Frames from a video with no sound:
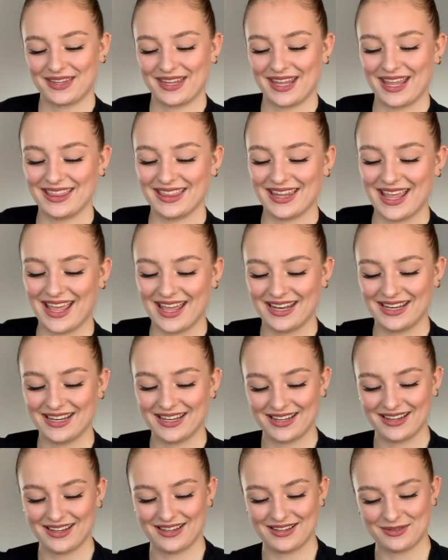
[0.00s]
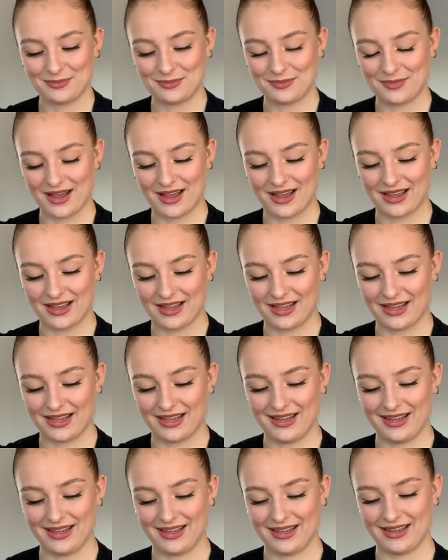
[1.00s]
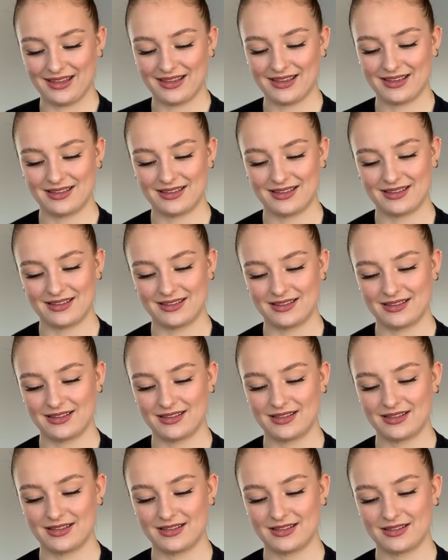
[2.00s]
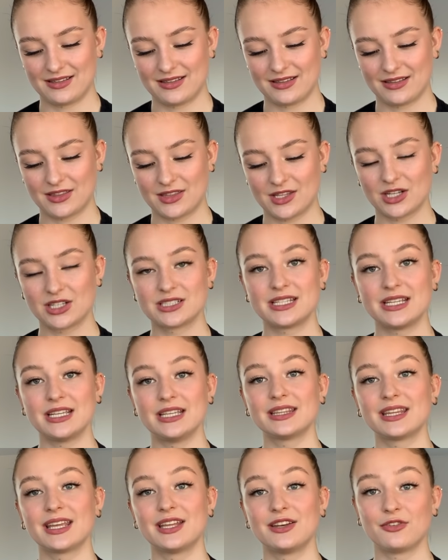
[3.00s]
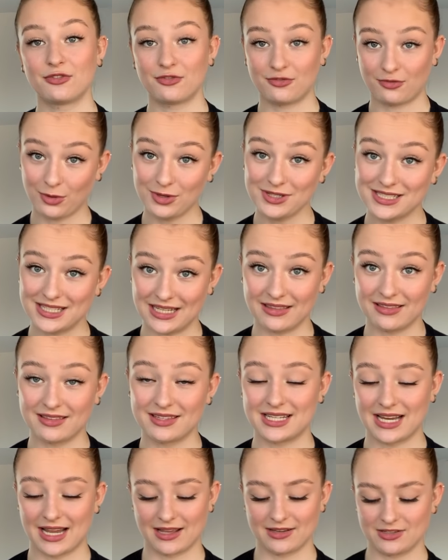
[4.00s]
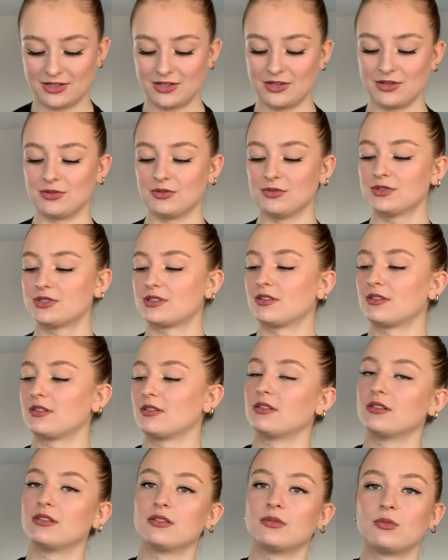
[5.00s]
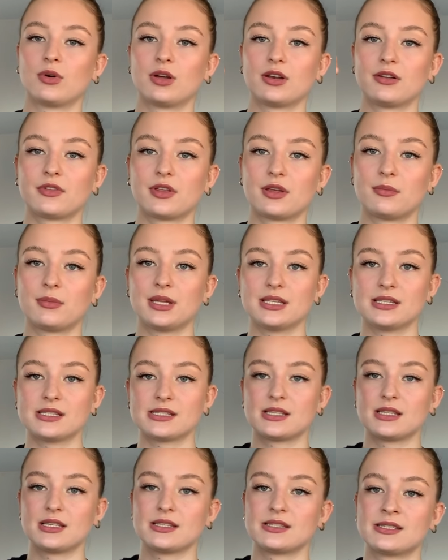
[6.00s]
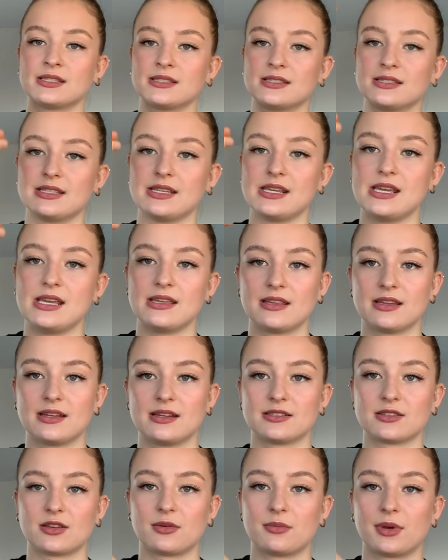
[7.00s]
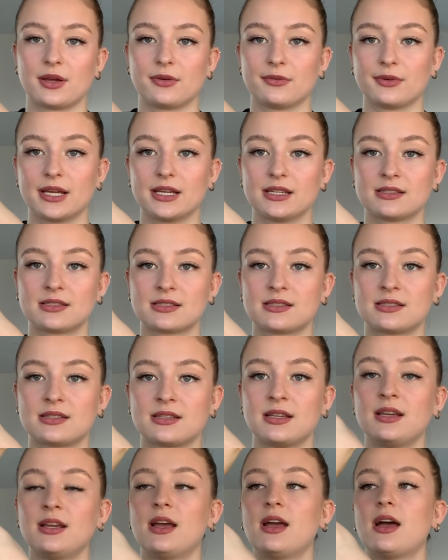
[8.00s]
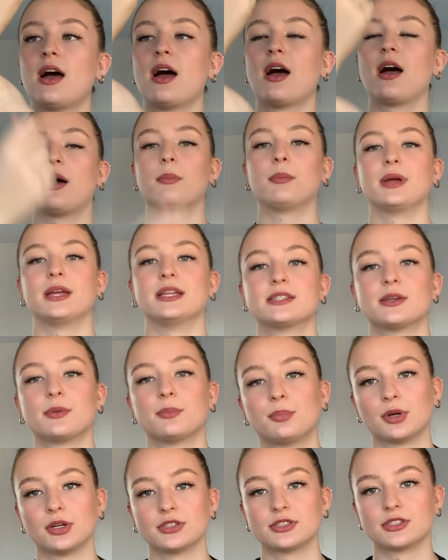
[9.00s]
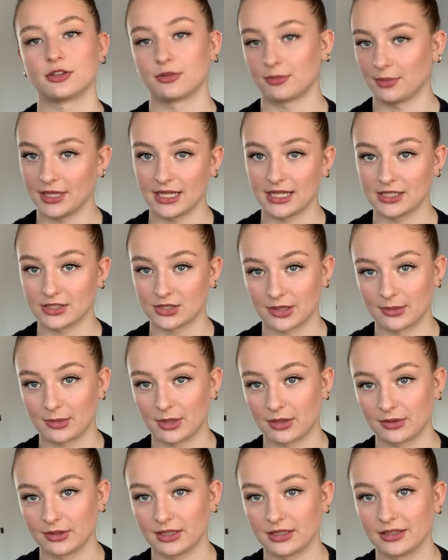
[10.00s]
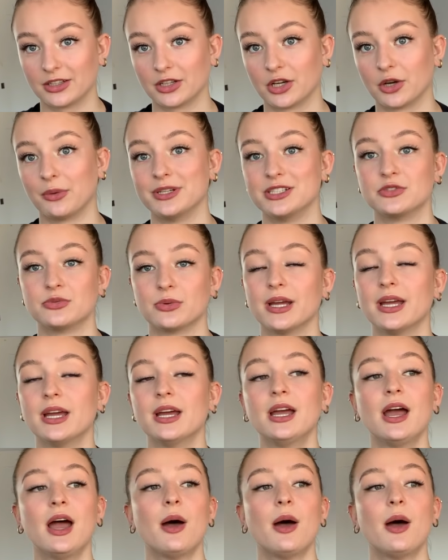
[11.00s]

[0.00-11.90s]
And then my 13th and 14th tattoos. One of them is this Z that is on my wrist. It's a personal meaning, so I'm not really going to go into it.